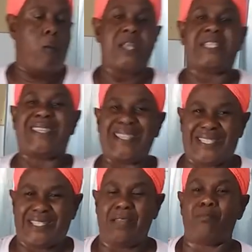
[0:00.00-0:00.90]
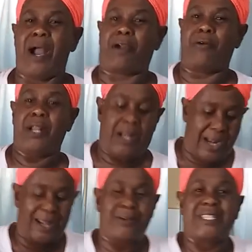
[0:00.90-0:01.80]
with this tin mackerel.
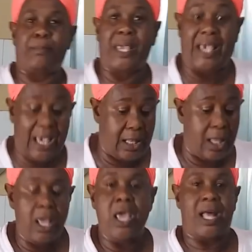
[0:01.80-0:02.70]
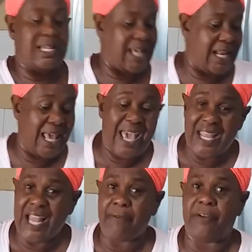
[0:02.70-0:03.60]
Let us begin, because at the
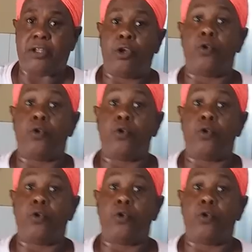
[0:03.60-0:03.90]
end of it,